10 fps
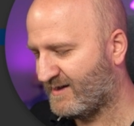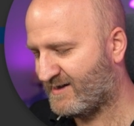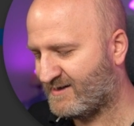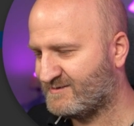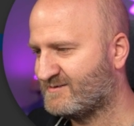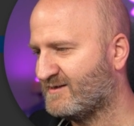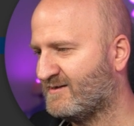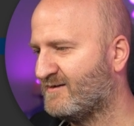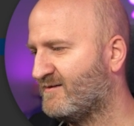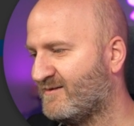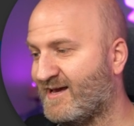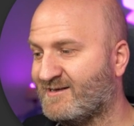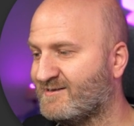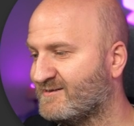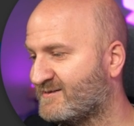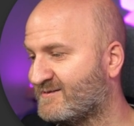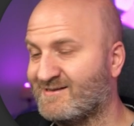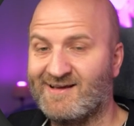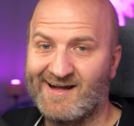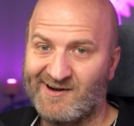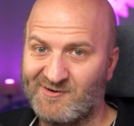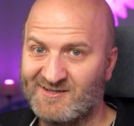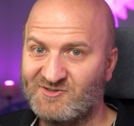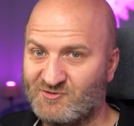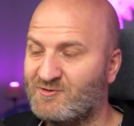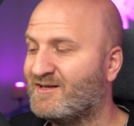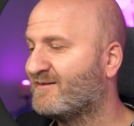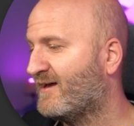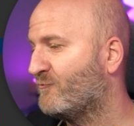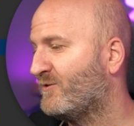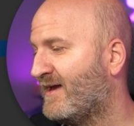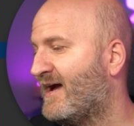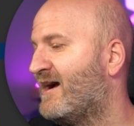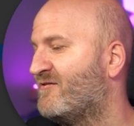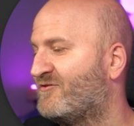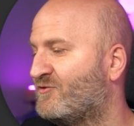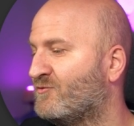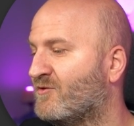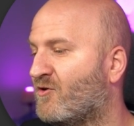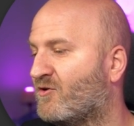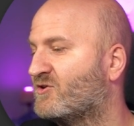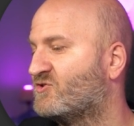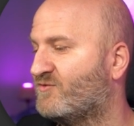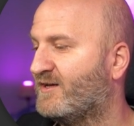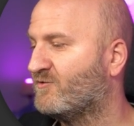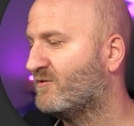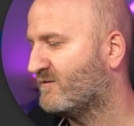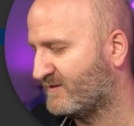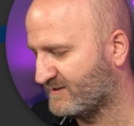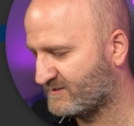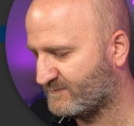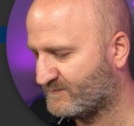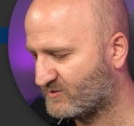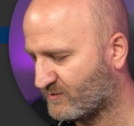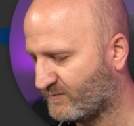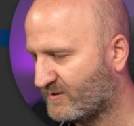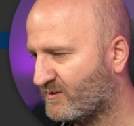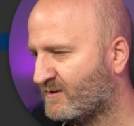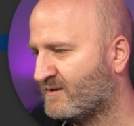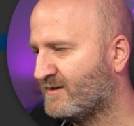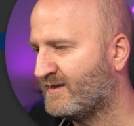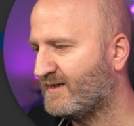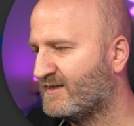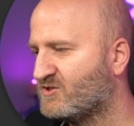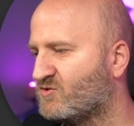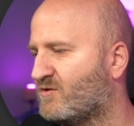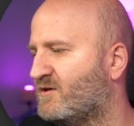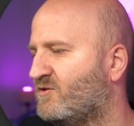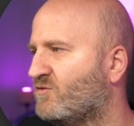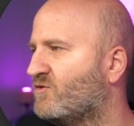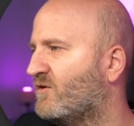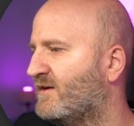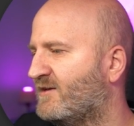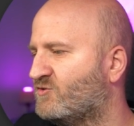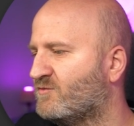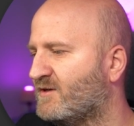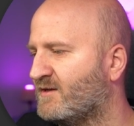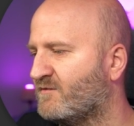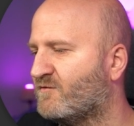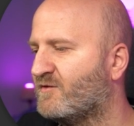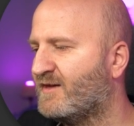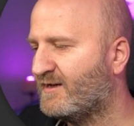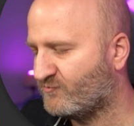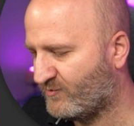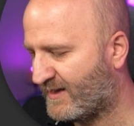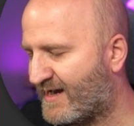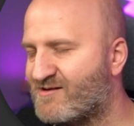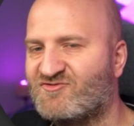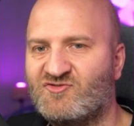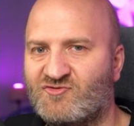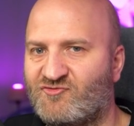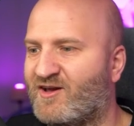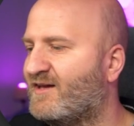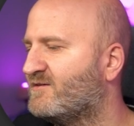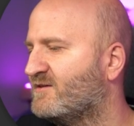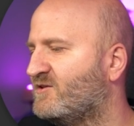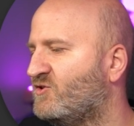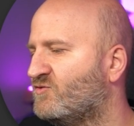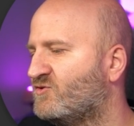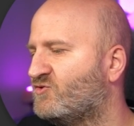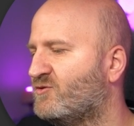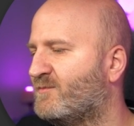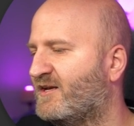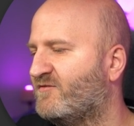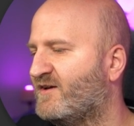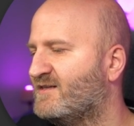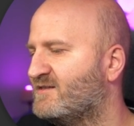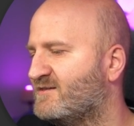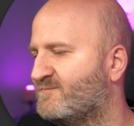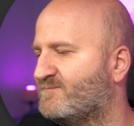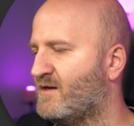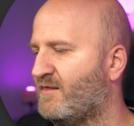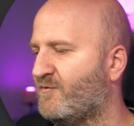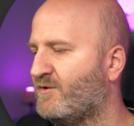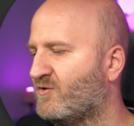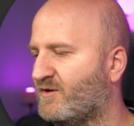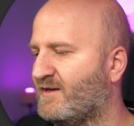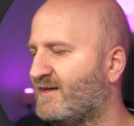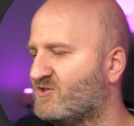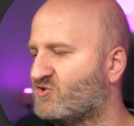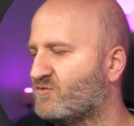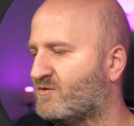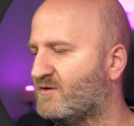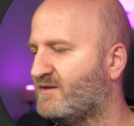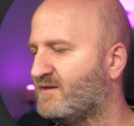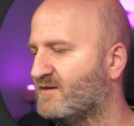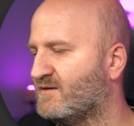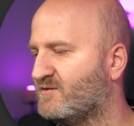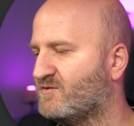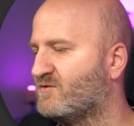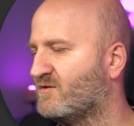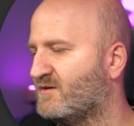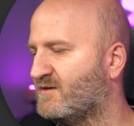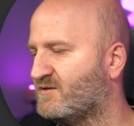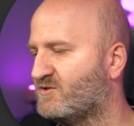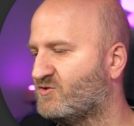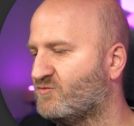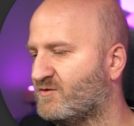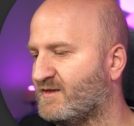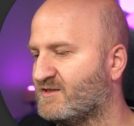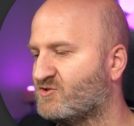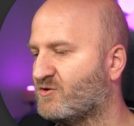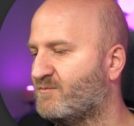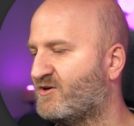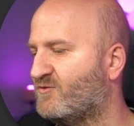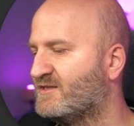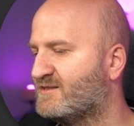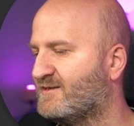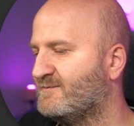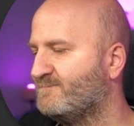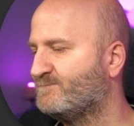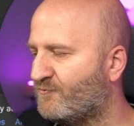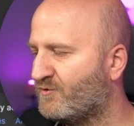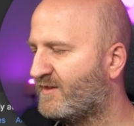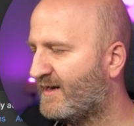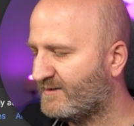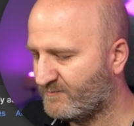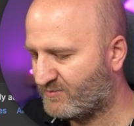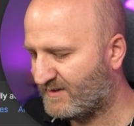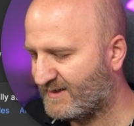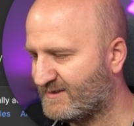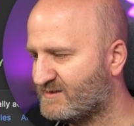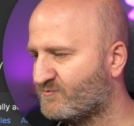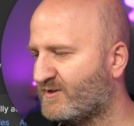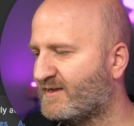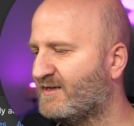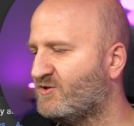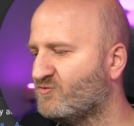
And that is our tooling that we have to orchestrate all of this. So we're going to install a new .NET tooling. For that, we have to create a new tool manifest. And then we're going to install here .NET tool install Barista. And with that in place, we can